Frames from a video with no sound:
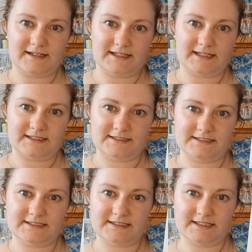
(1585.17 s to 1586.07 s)
And
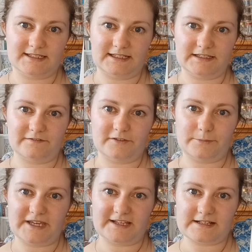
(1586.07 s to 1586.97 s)
I love the
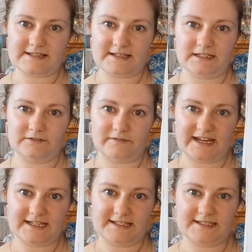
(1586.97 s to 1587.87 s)
pinks and the
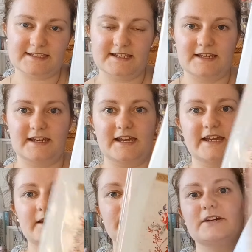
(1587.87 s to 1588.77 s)
reds,
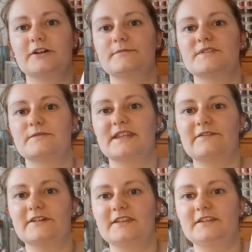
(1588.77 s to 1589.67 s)
and um, it comes with
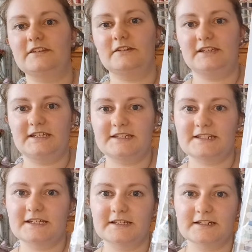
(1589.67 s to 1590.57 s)
everything that you need
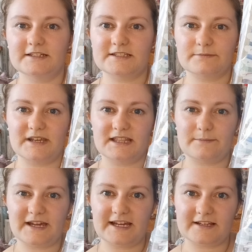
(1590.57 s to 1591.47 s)
to make the
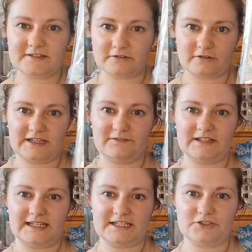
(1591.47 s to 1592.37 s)
bags. It's got even the
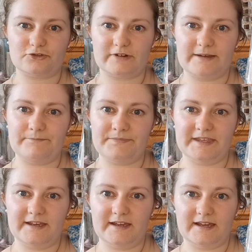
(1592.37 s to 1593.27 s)
lace trim
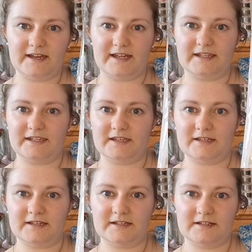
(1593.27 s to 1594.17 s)
and the
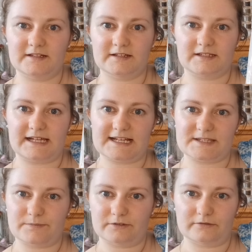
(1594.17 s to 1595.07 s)
clasp
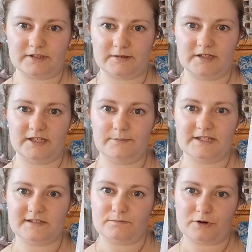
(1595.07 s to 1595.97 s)
and all the, the
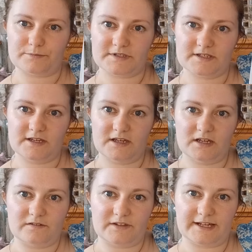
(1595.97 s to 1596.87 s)
bits and bobs,
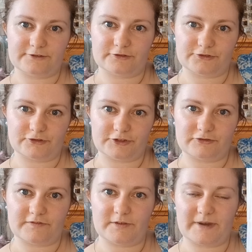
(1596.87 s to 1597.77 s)
the actual structure
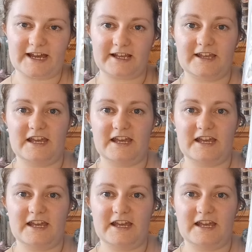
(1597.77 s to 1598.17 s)
of the bag.